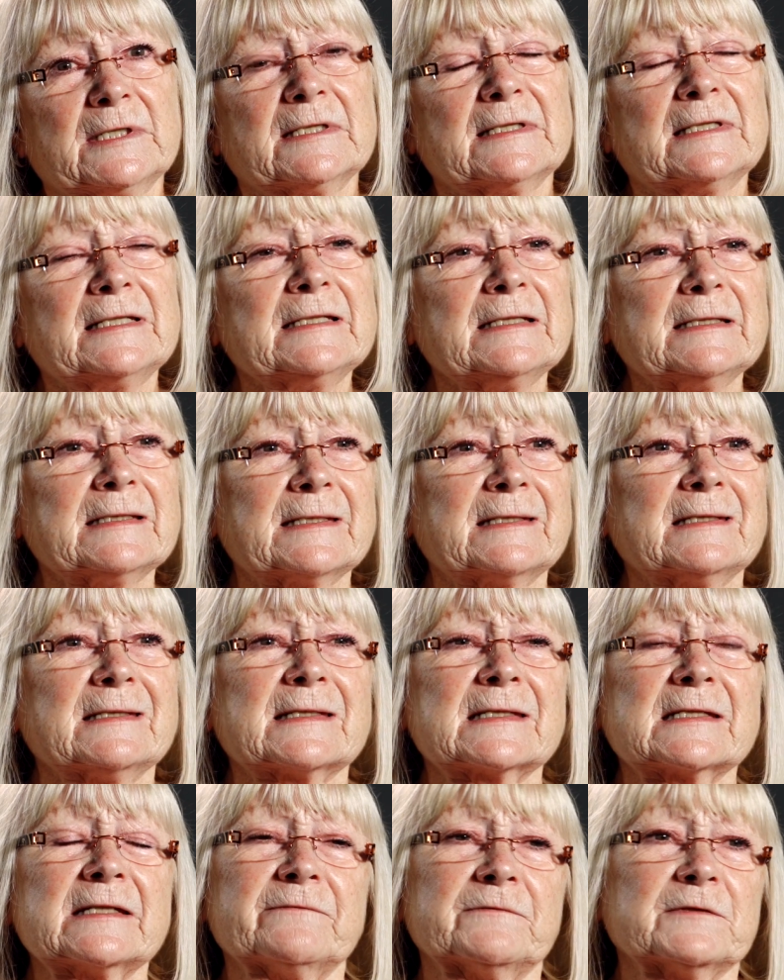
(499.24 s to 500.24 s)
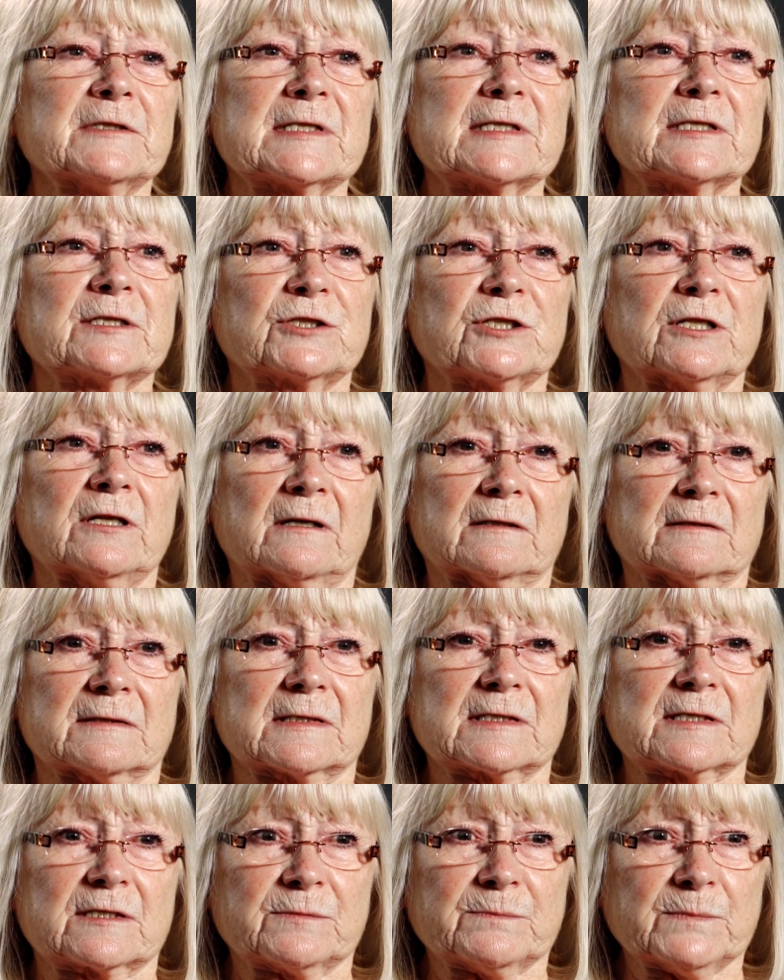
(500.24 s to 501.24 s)
at least it's given us a
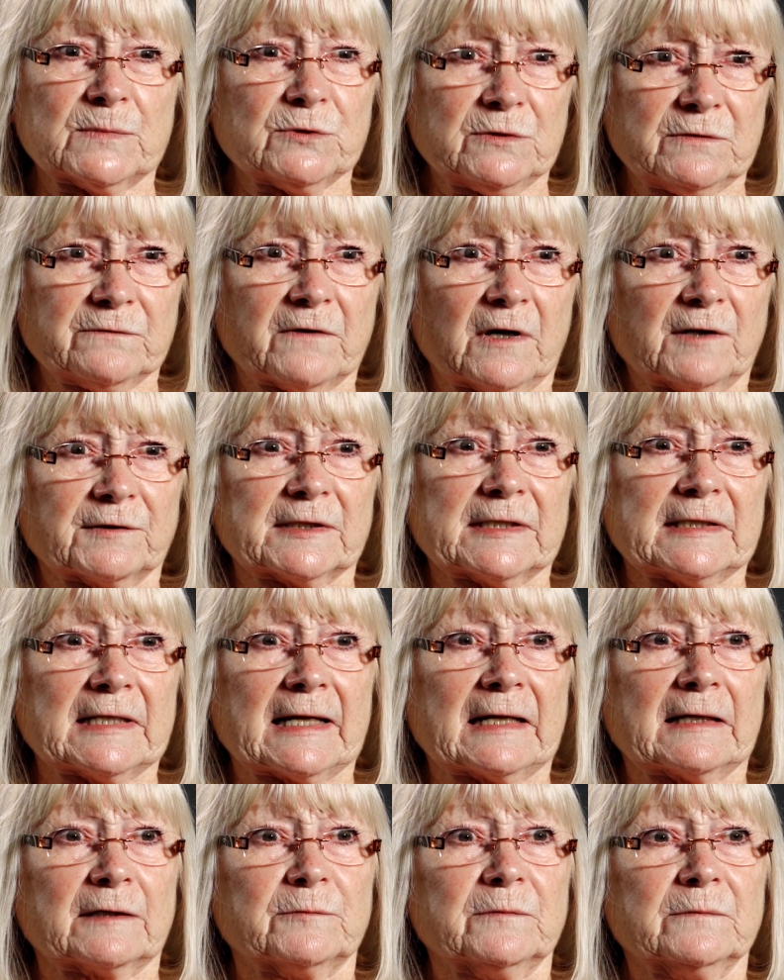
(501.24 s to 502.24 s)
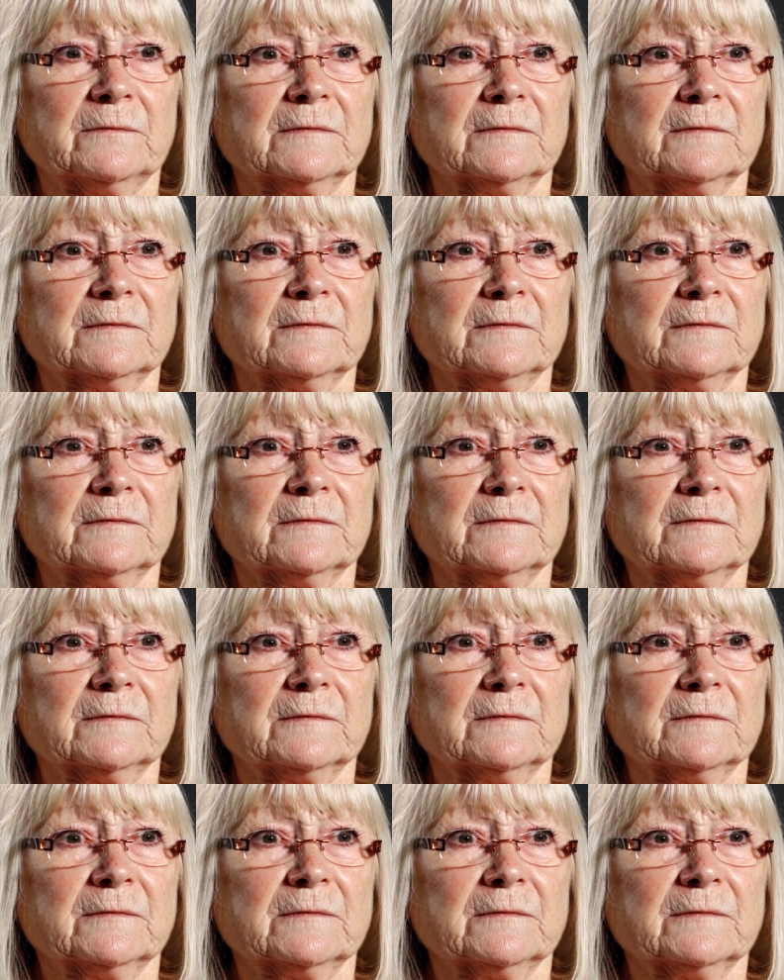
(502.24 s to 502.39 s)
chance to move on now.